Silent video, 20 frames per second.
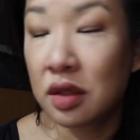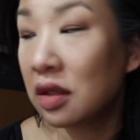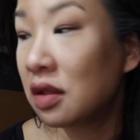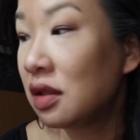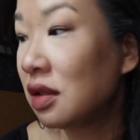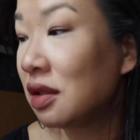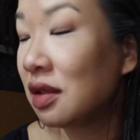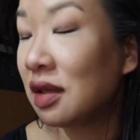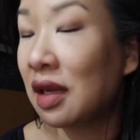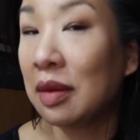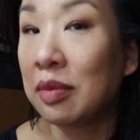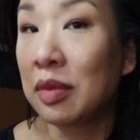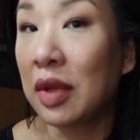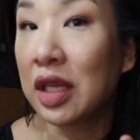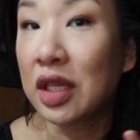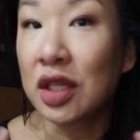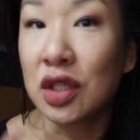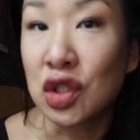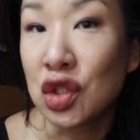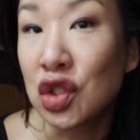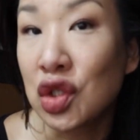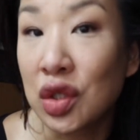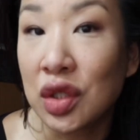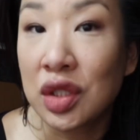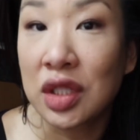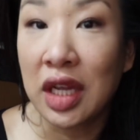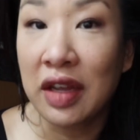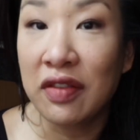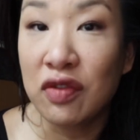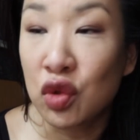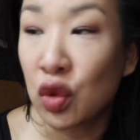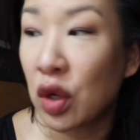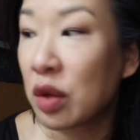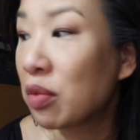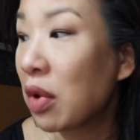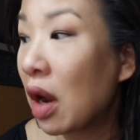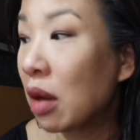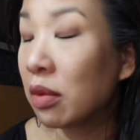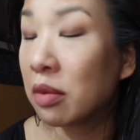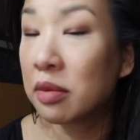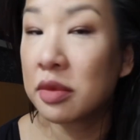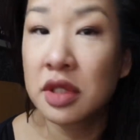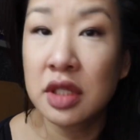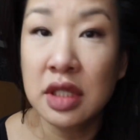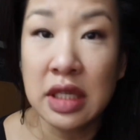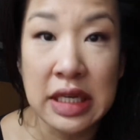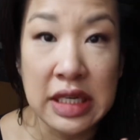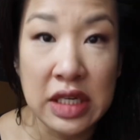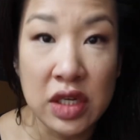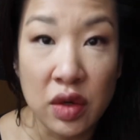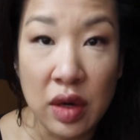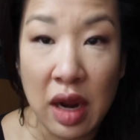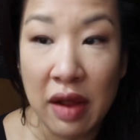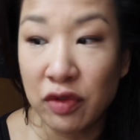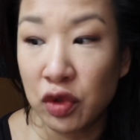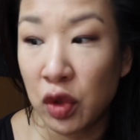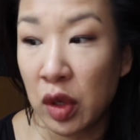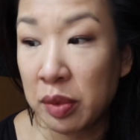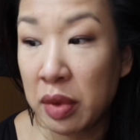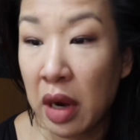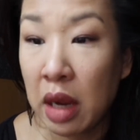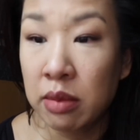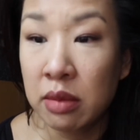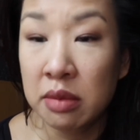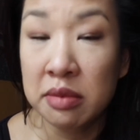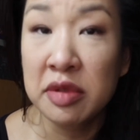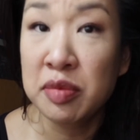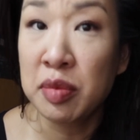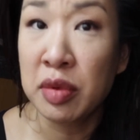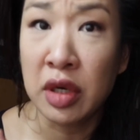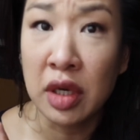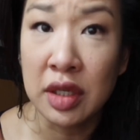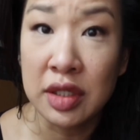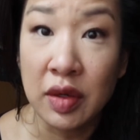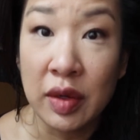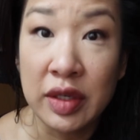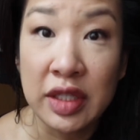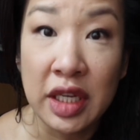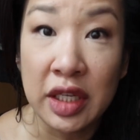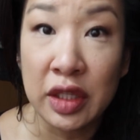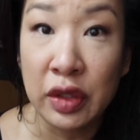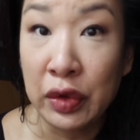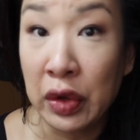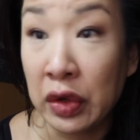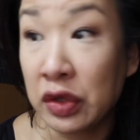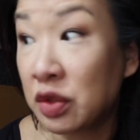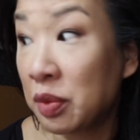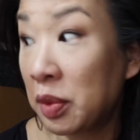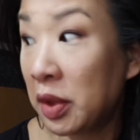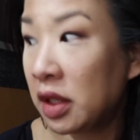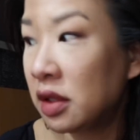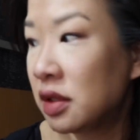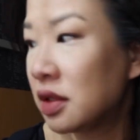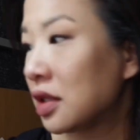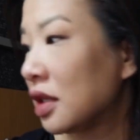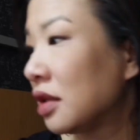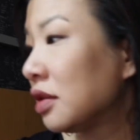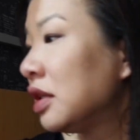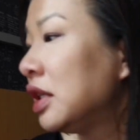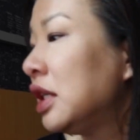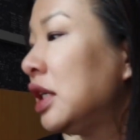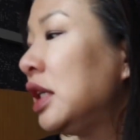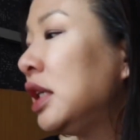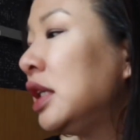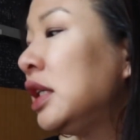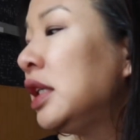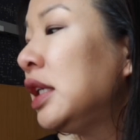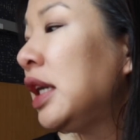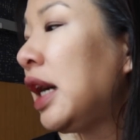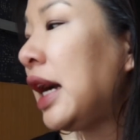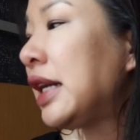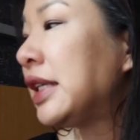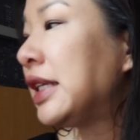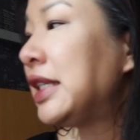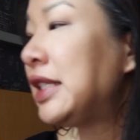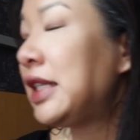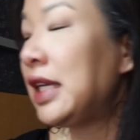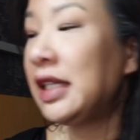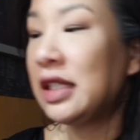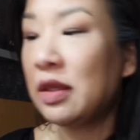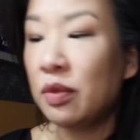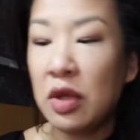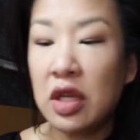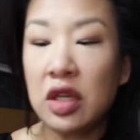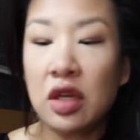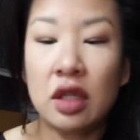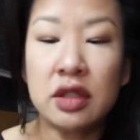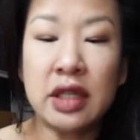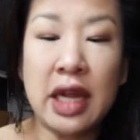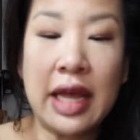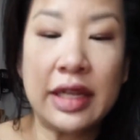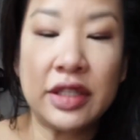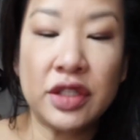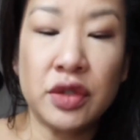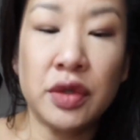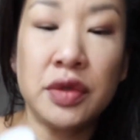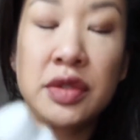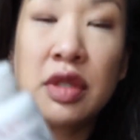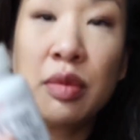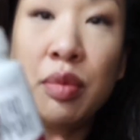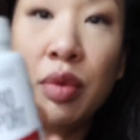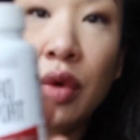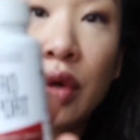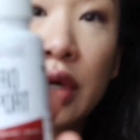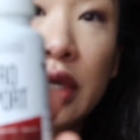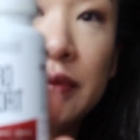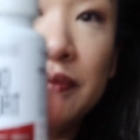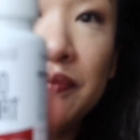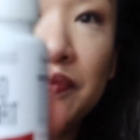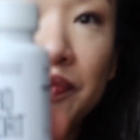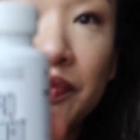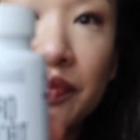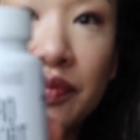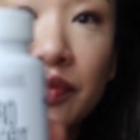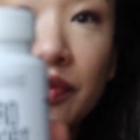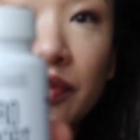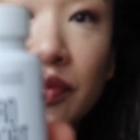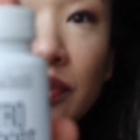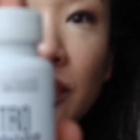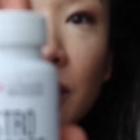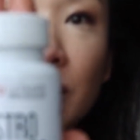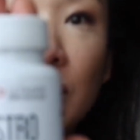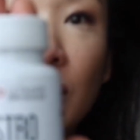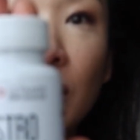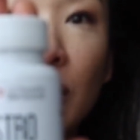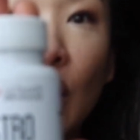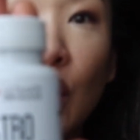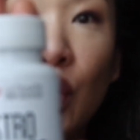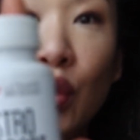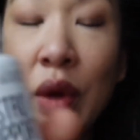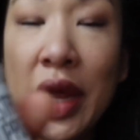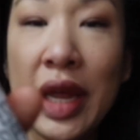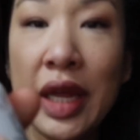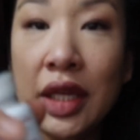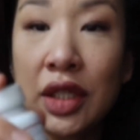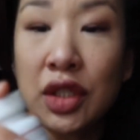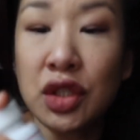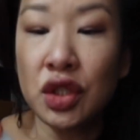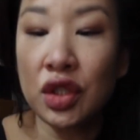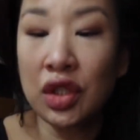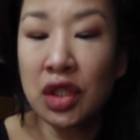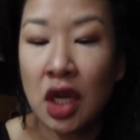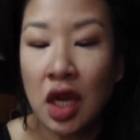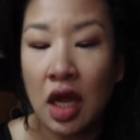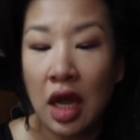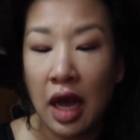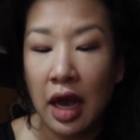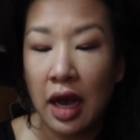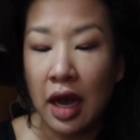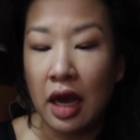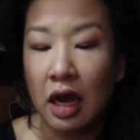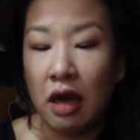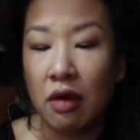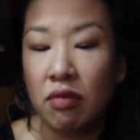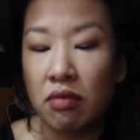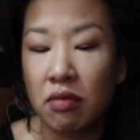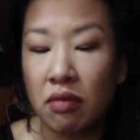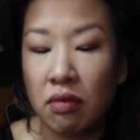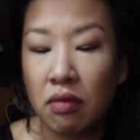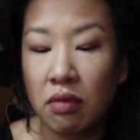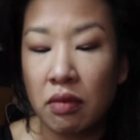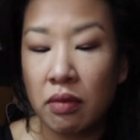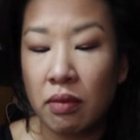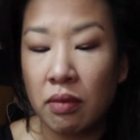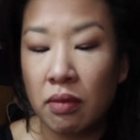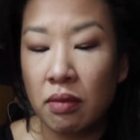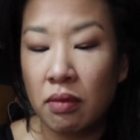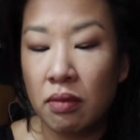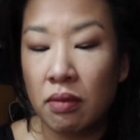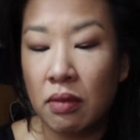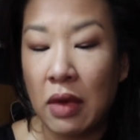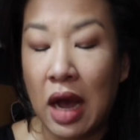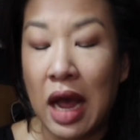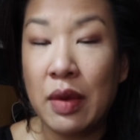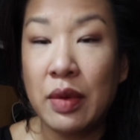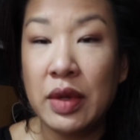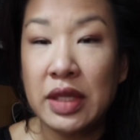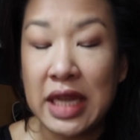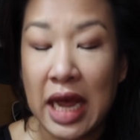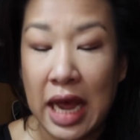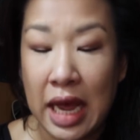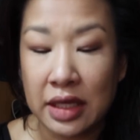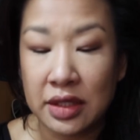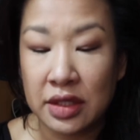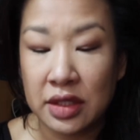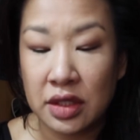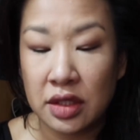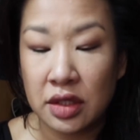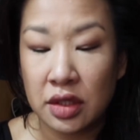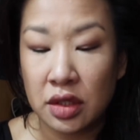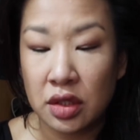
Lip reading: I'm like concerned I have joint problems, and I don't have joint problems, but also I take glucosamine. So, and I take something called Estro Support, which I was asked